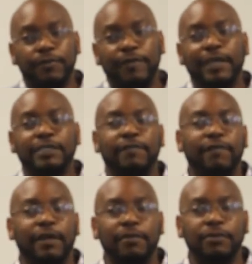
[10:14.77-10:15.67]
fix and
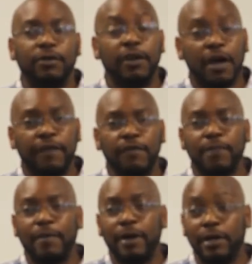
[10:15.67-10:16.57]
flips. Now, if you
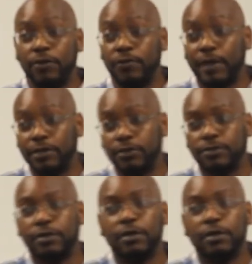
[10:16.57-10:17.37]
primarily do rentals,